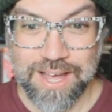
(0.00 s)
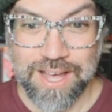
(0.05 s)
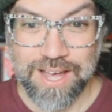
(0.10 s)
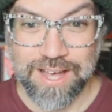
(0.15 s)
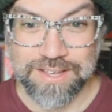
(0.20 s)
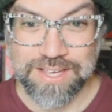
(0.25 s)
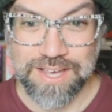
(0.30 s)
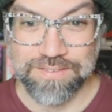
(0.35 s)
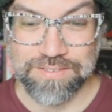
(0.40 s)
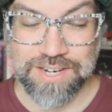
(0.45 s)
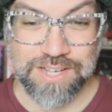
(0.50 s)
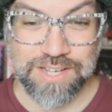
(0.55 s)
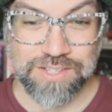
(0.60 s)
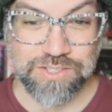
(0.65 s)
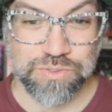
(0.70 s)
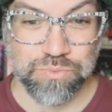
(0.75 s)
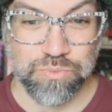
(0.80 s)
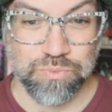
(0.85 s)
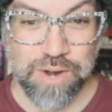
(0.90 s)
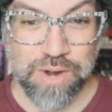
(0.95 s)
You have a
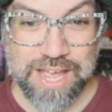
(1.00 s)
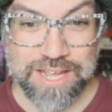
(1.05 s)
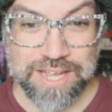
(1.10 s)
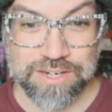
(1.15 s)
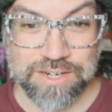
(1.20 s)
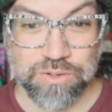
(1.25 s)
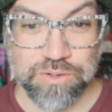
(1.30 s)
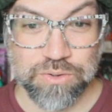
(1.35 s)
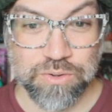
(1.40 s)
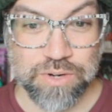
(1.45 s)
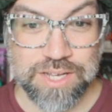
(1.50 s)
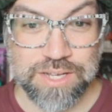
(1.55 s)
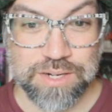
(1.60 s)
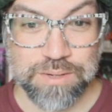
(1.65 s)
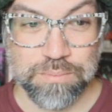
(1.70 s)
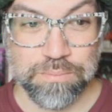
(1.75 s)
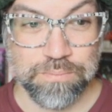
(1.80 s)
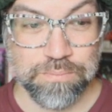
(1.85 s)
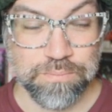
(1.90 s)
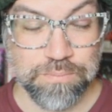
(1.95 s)
nice red and
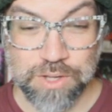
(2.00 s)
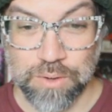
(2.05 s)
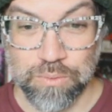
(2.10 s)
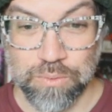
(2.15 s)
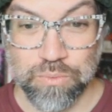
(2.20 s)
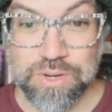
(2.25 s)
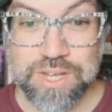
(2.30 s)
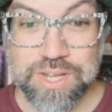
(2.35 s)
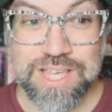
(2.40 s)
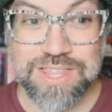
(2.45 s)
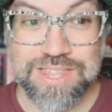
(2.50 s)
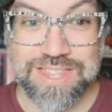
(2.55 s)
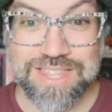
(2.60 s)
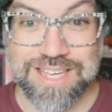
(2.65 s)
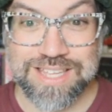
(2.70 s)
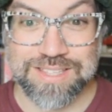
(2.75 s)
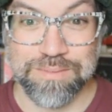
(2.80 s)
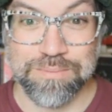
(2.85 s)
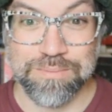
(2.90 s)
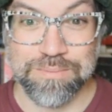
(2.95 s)
green wreath
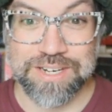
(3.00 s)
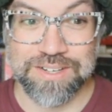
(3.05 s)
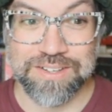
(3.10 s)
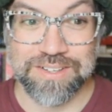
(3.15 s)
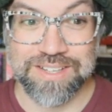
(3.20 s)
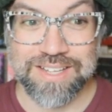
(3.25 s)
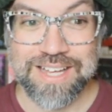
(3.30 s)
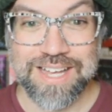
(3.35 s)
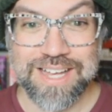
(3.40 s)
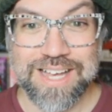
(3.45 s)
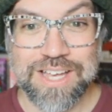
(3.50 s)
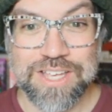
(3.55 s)
in the middle.